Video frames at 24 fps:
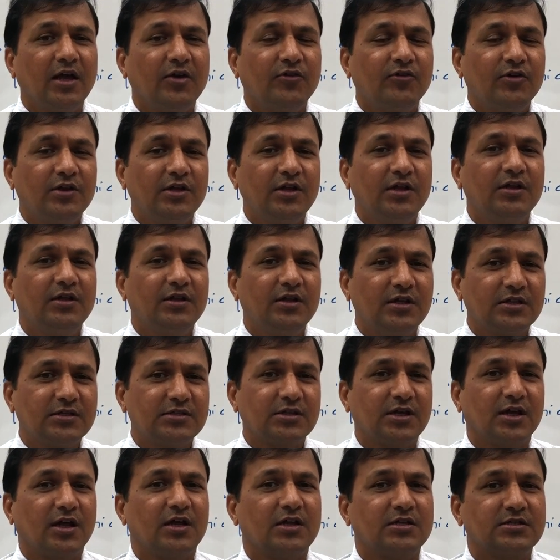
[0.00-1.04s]
Within this
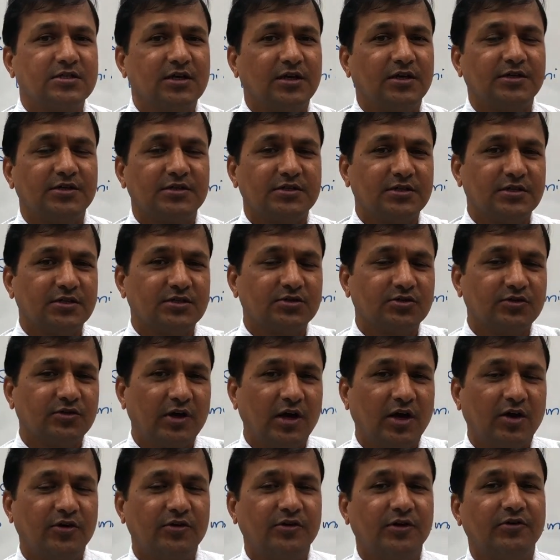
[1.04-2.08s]
sickle cell disease,
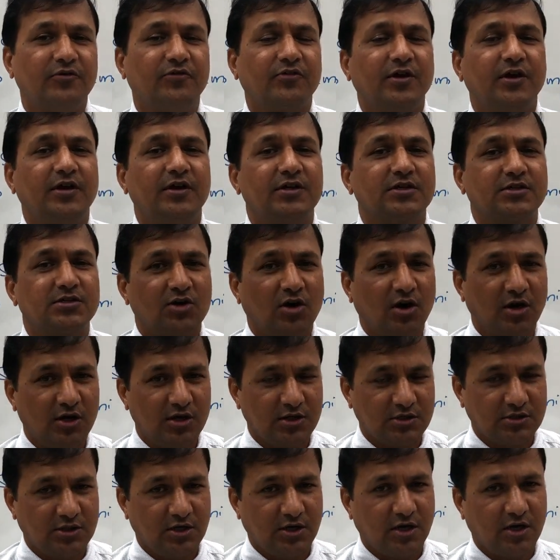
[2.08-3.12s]
we have different
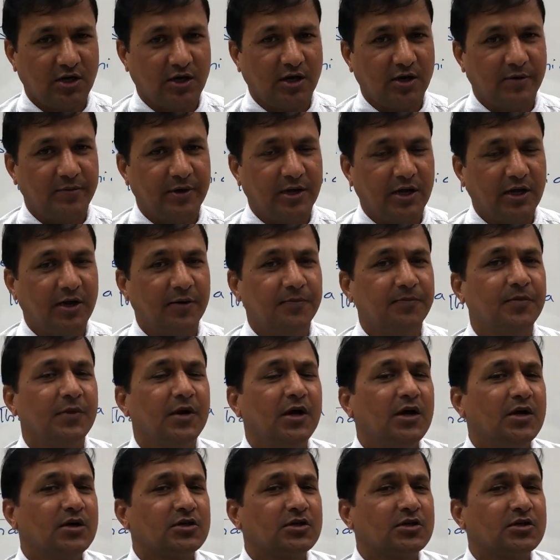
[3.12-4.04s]
disorders that are coming up.